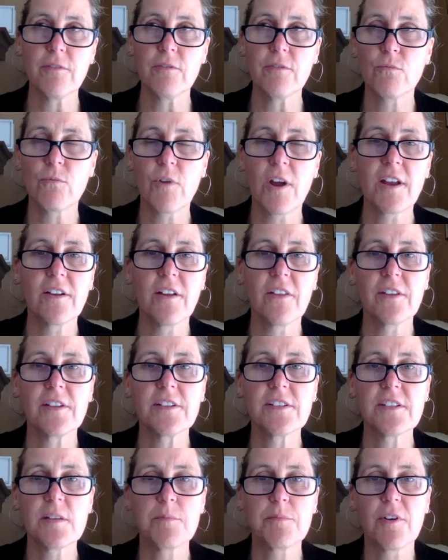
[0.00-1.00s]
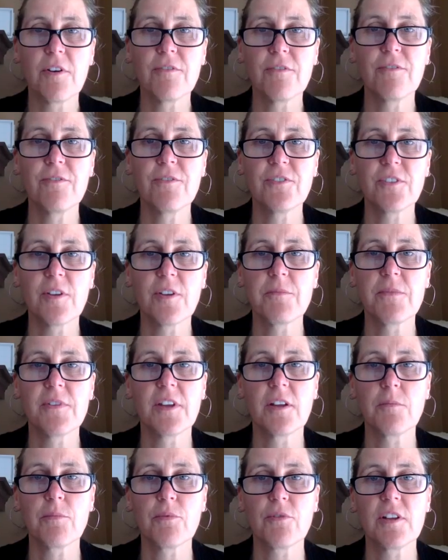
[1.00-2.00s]
right on the tip of
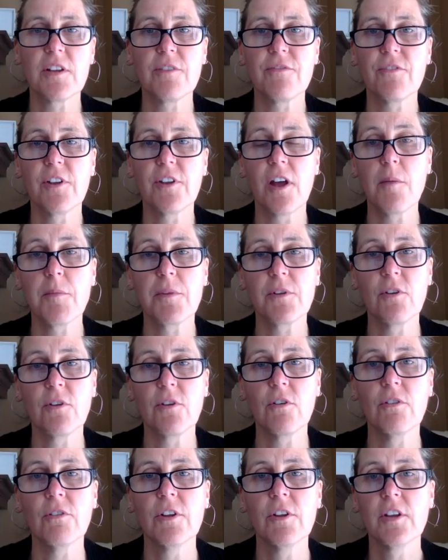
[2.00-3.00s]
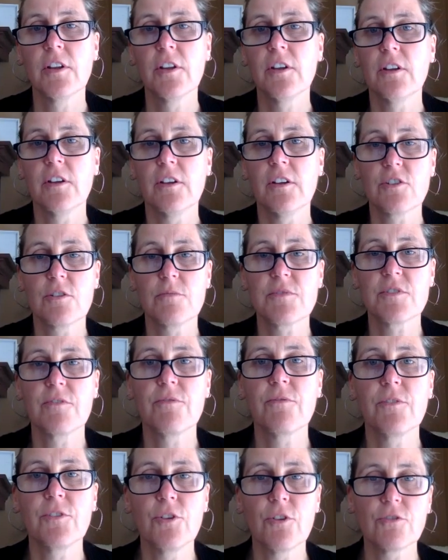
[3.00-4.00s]
something pretty phenomenal in terms
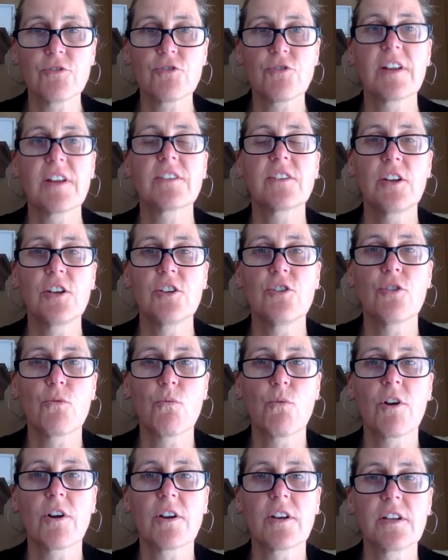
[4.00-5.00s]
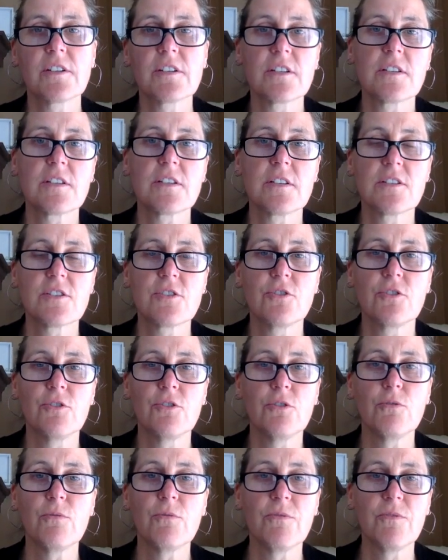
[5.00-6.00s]
of translating your work
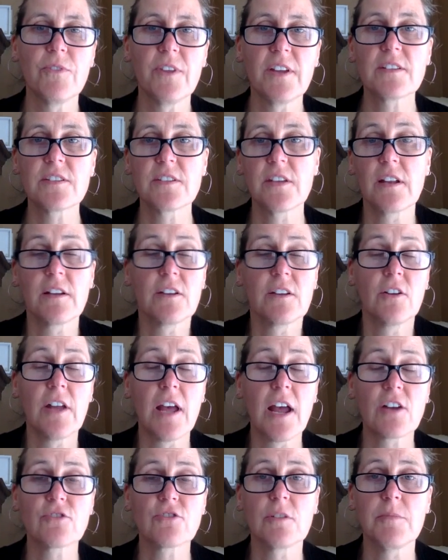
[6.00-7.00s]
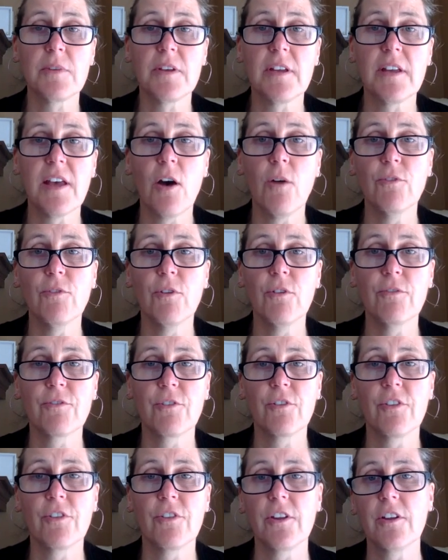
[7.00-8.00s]
into things that could actually be helpful
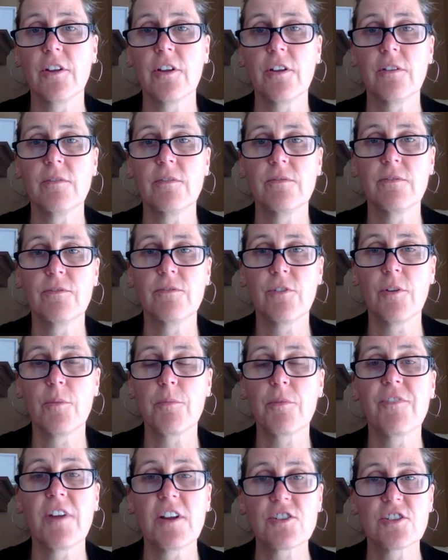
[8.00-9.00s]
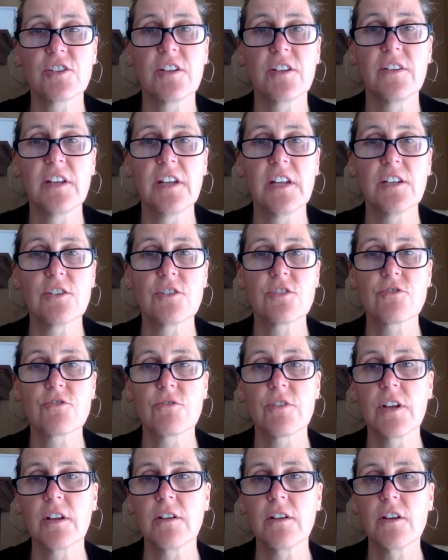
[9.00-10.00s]
for the profession and the
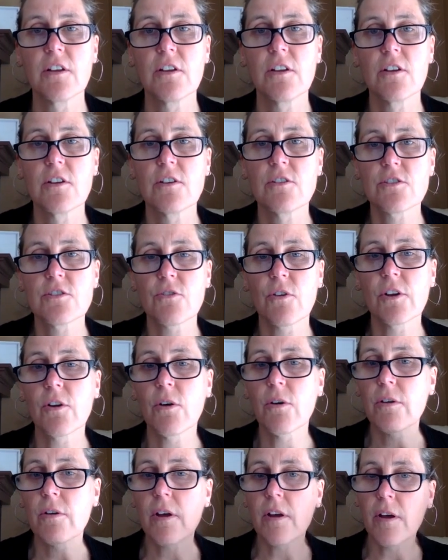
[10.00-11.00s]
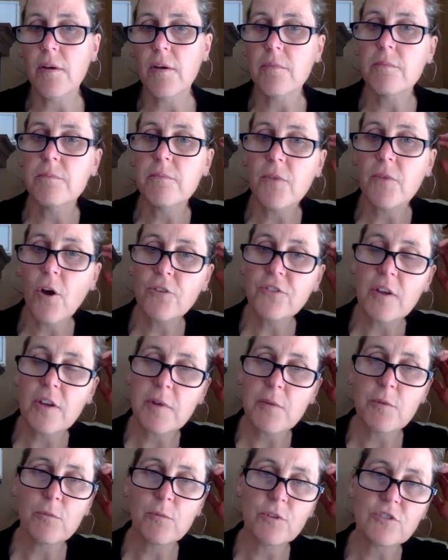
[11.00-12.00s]
industry. So I don't, Jose,
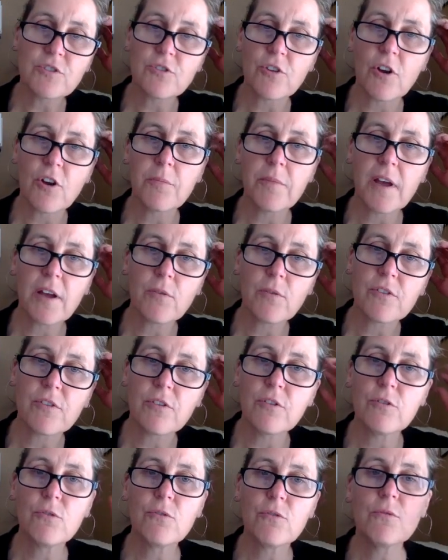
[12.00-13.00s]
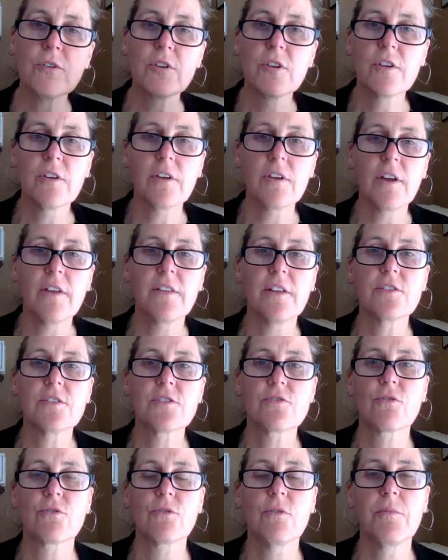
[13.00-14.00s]
maybe we'll start back with you and then
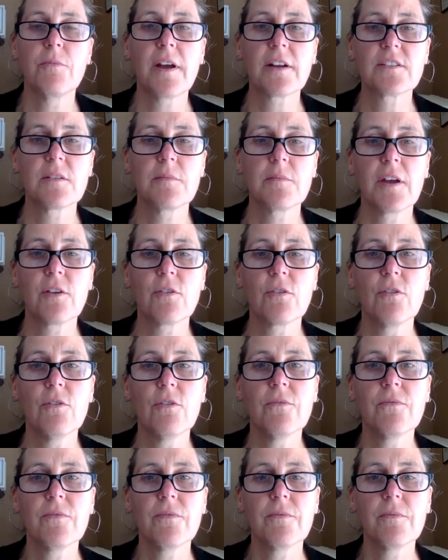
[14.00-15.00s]
circle back to Michael.